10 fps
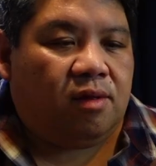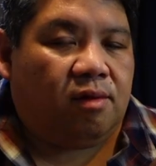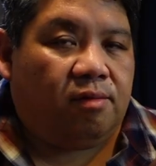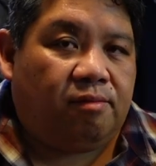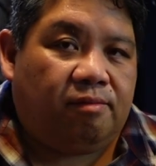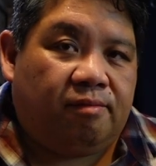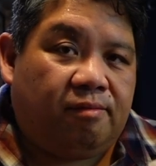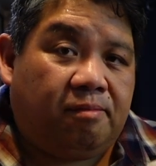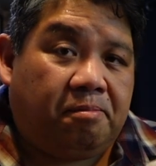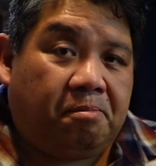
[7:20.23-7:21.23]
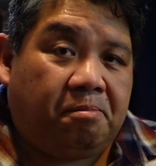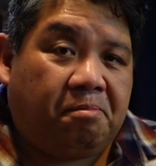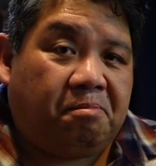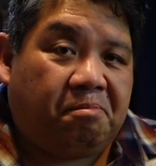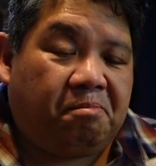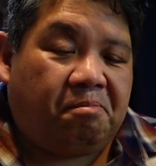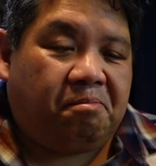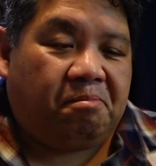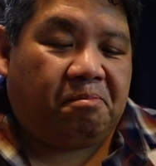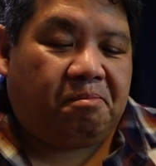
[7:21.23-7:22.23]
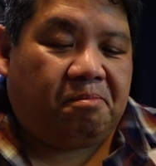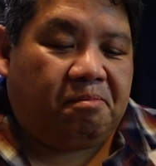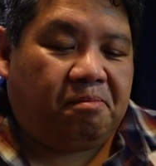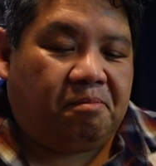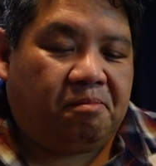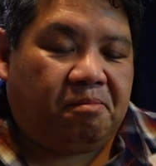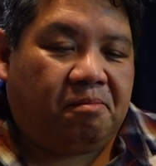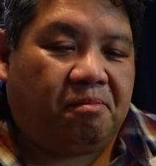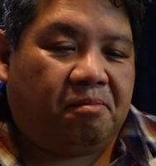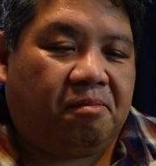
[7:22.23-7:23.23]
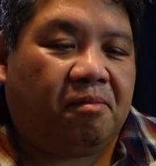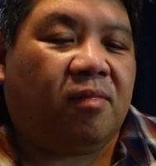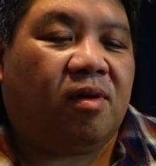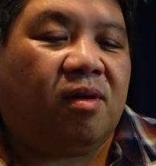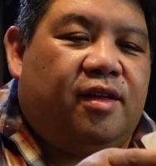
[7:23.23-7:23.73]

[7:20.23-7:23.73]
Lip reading: (silence)